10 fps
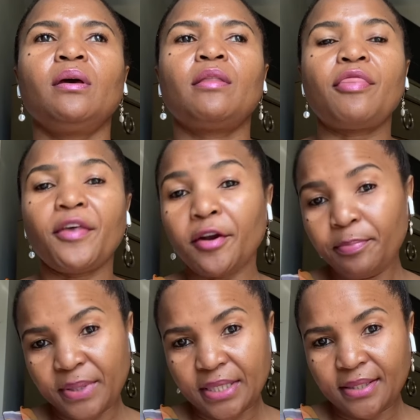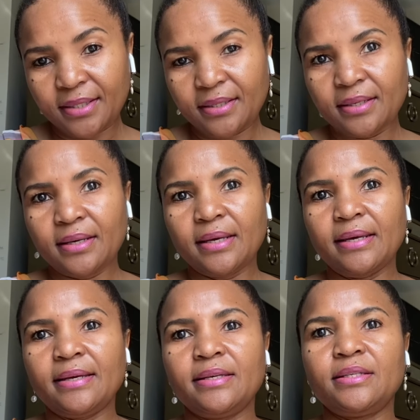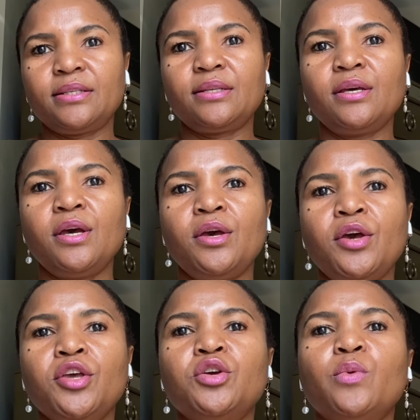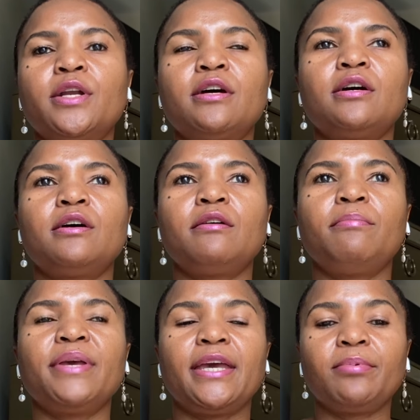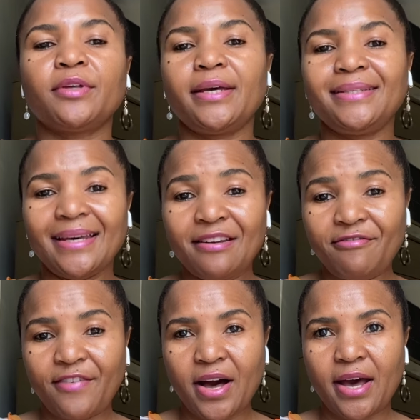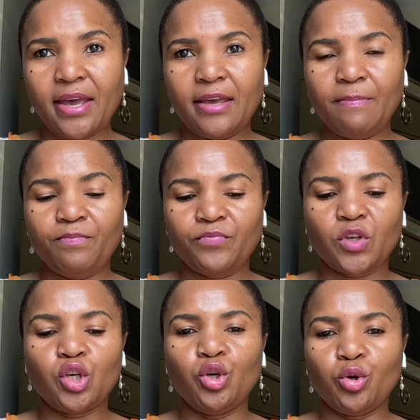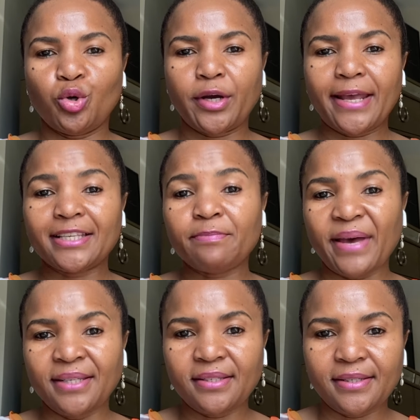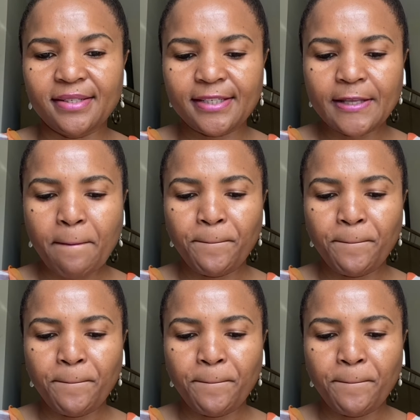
The third piece is you want to be able to identify your expenses.